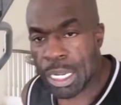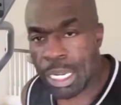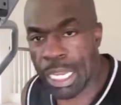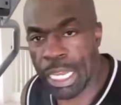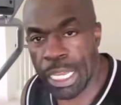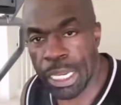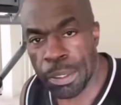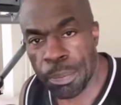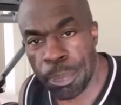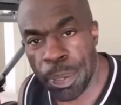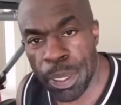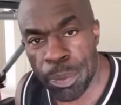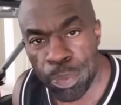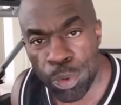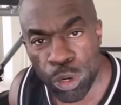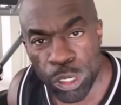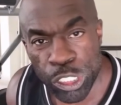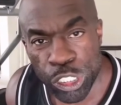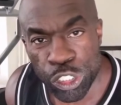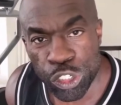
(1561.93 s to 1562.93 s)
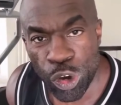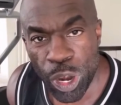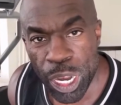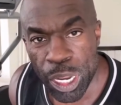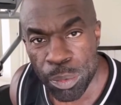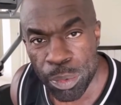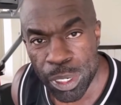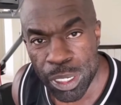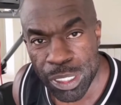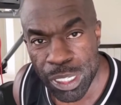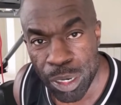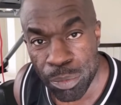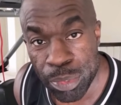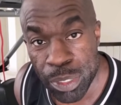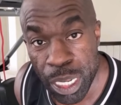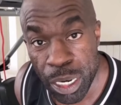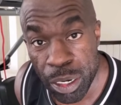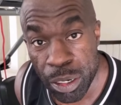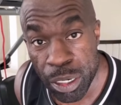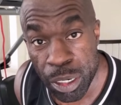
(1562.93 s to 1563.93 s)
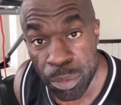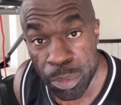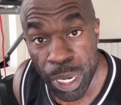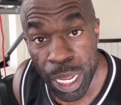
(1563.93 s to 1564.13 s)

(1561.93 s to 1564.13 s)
leading people astray because I'm telling them